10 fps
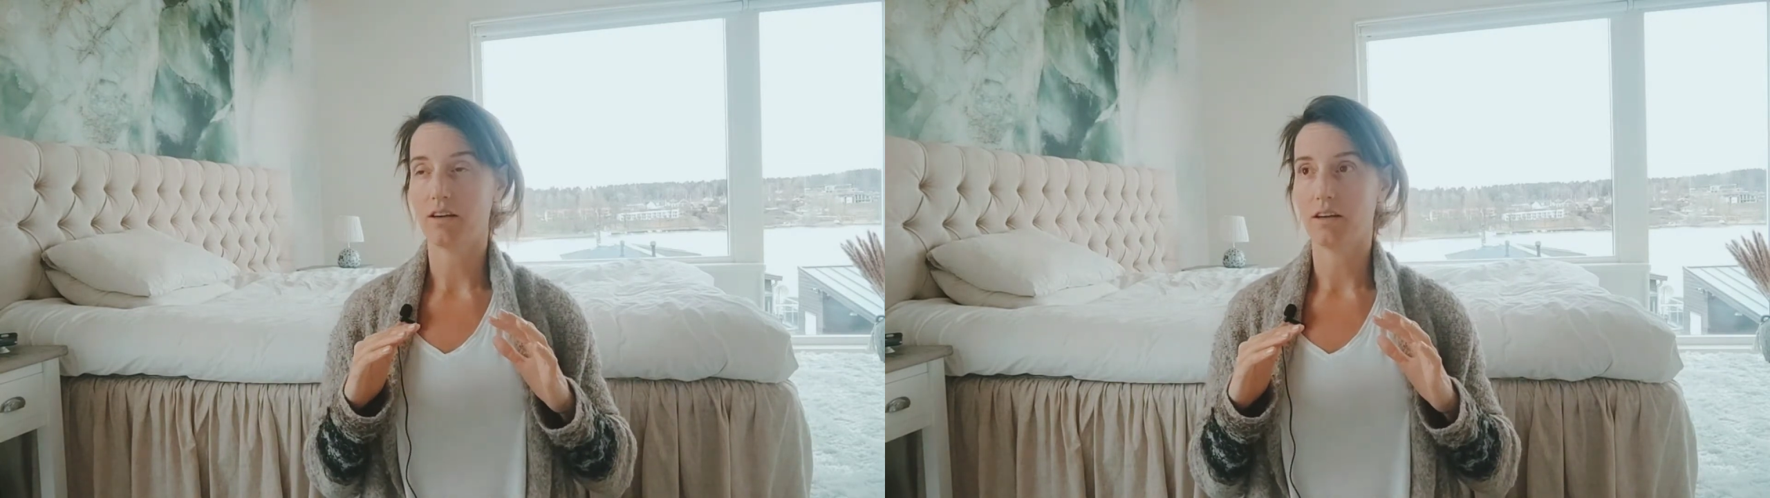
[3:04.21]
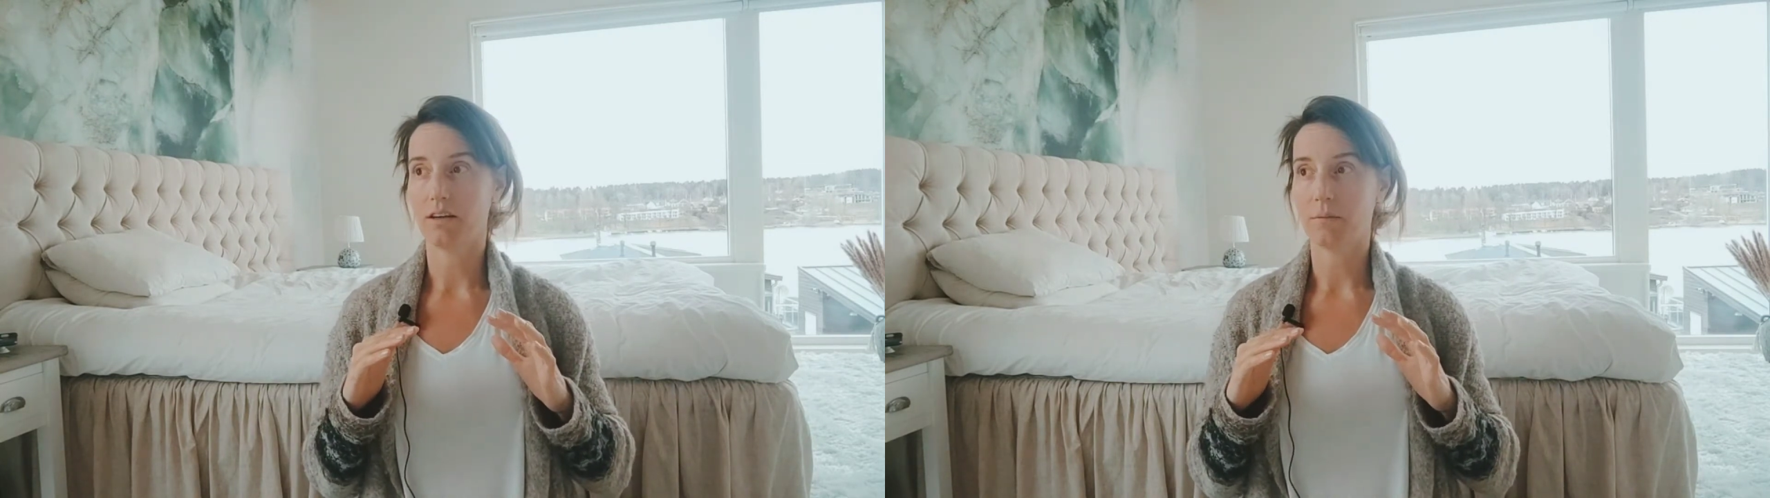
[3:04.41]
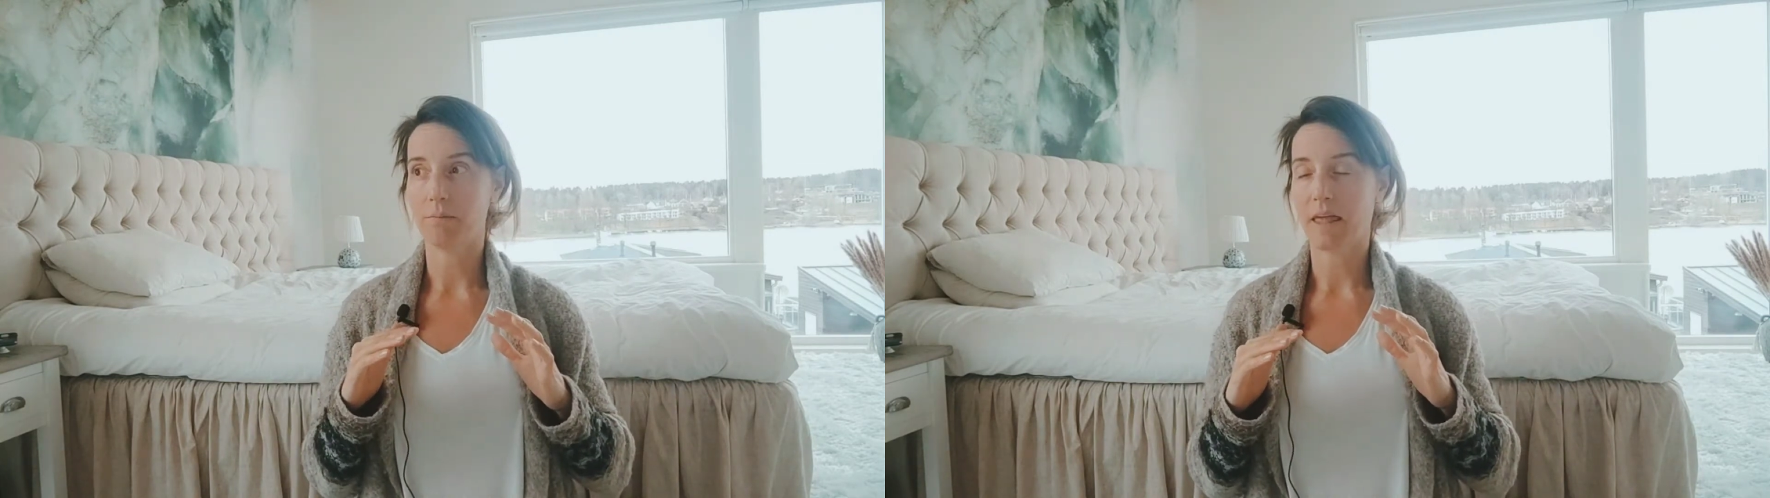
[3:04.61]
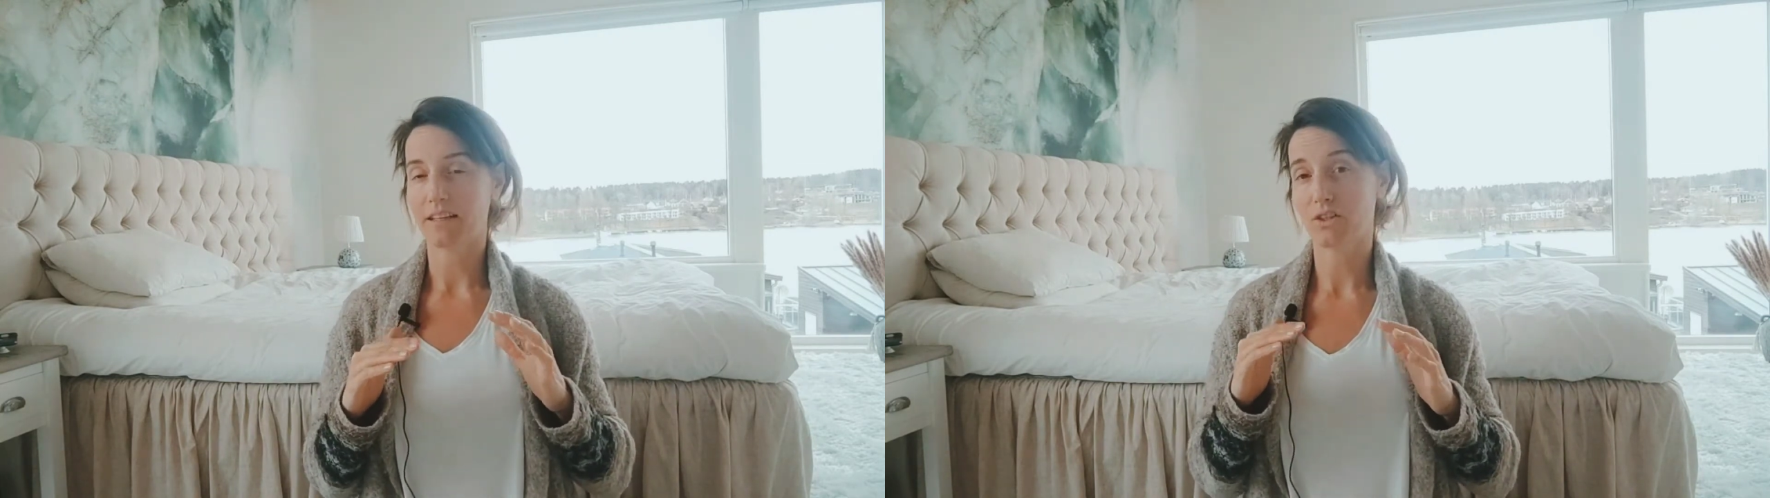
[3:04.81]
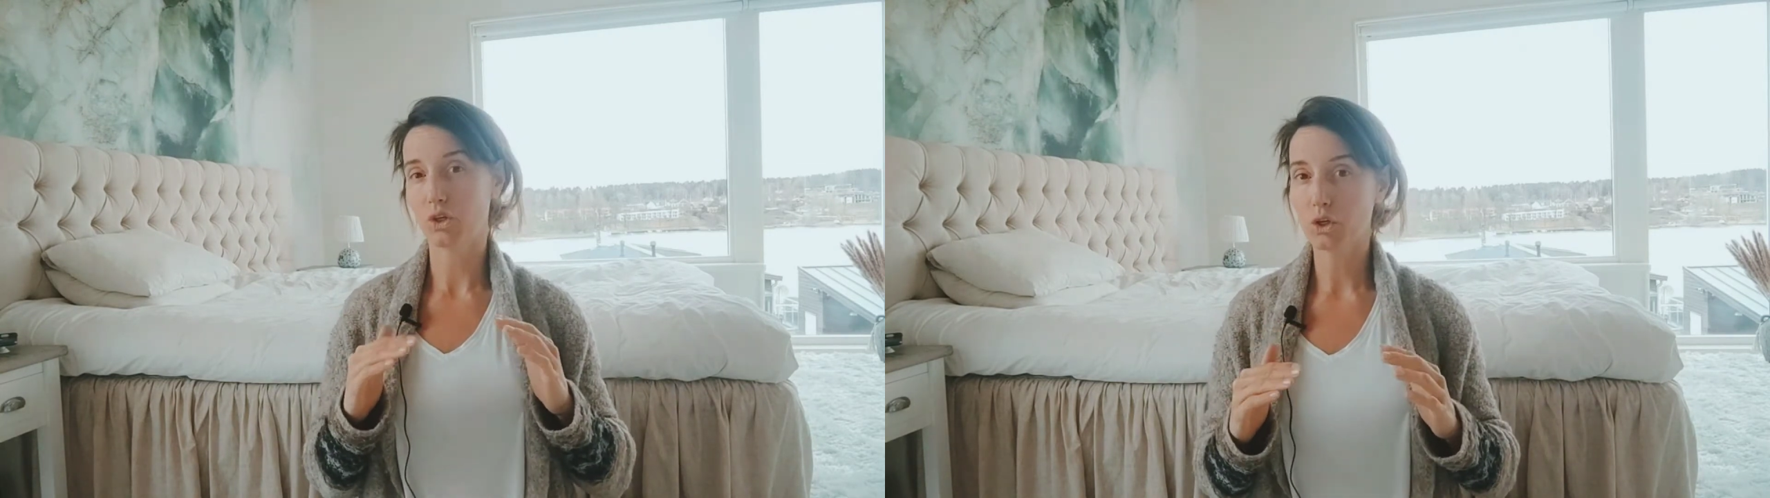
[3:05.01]

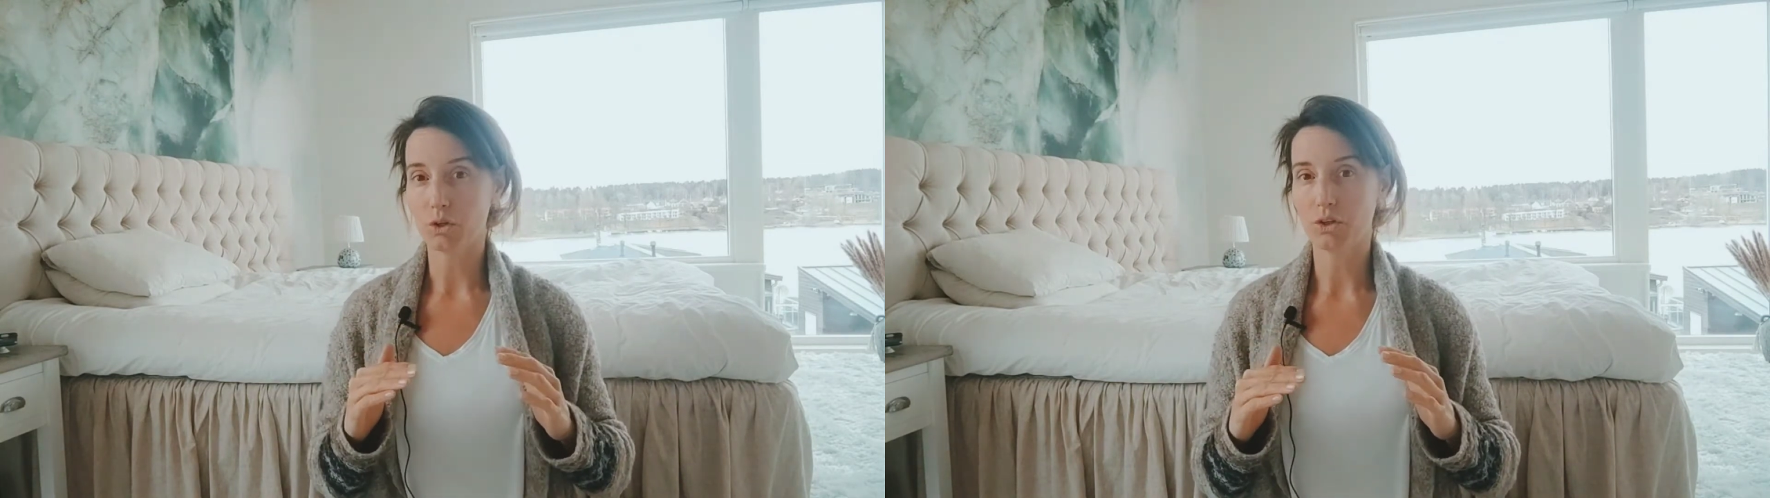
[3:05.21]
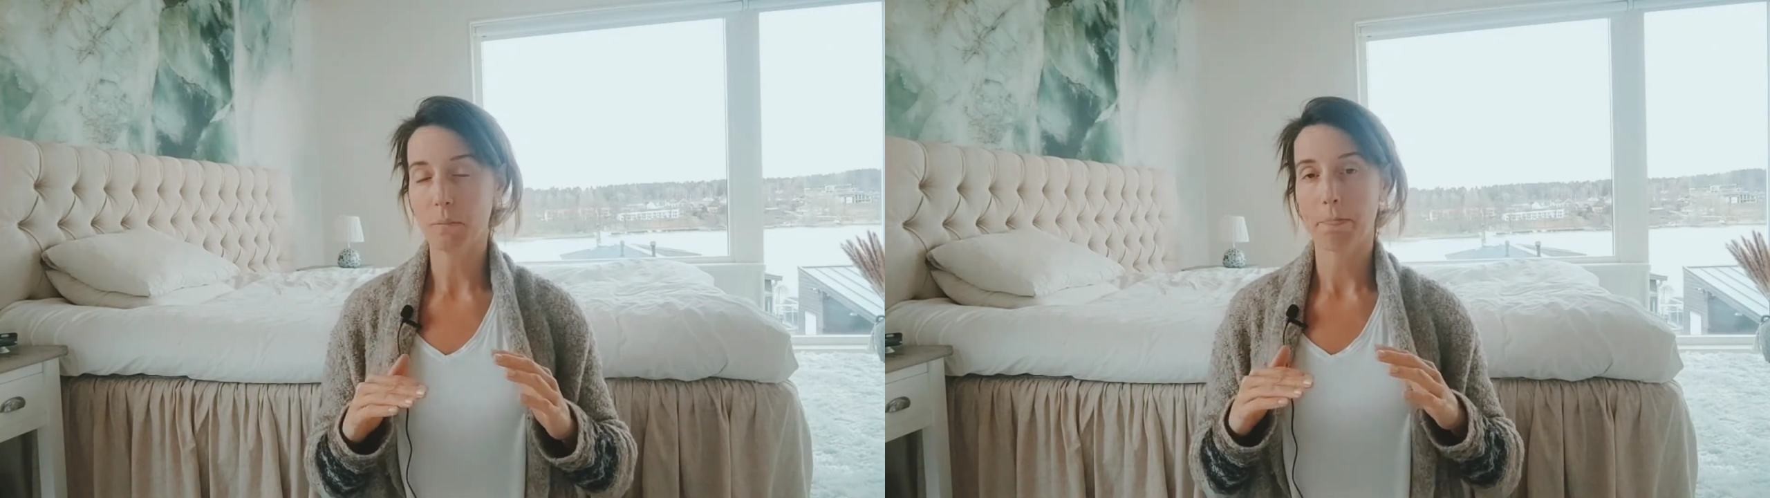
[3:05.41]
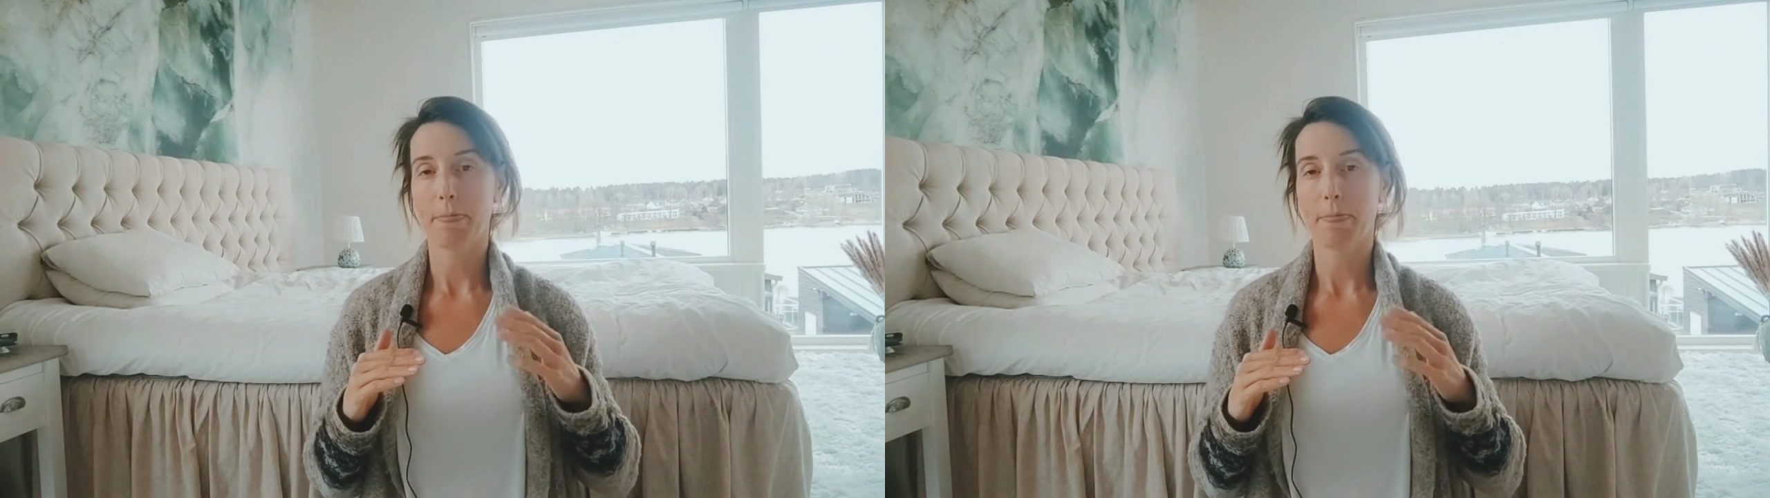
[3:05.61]
as good